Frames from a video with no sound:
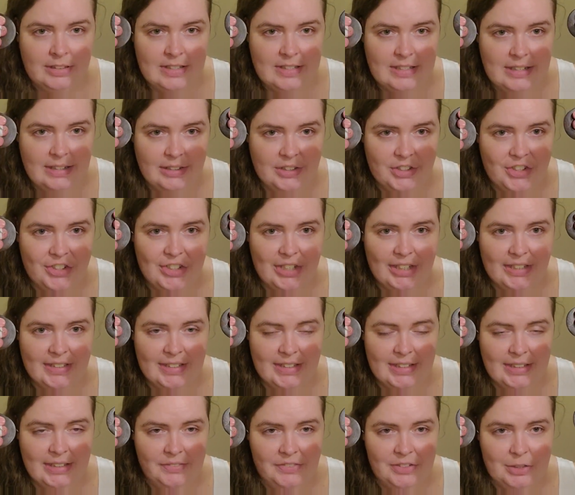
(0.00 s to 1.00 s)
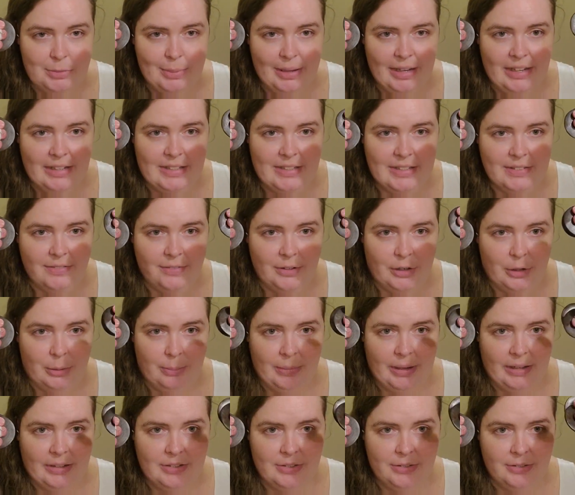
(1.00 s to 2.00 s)
See, there's just enough space for
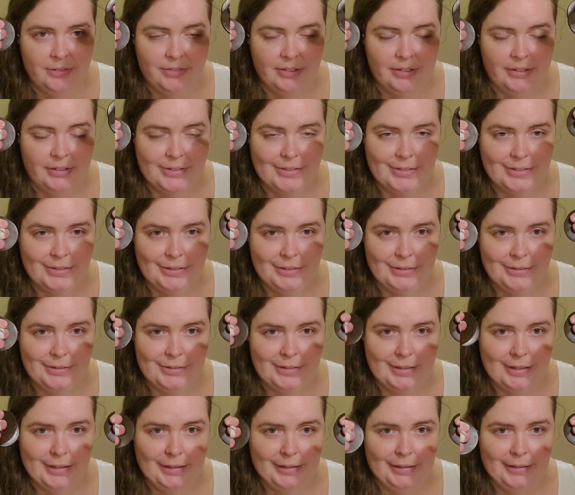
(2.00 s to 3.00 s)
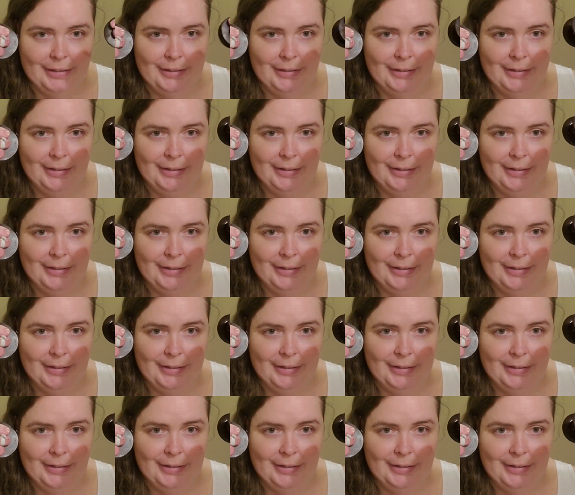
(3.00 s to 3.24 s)
my 2 fingers on either side.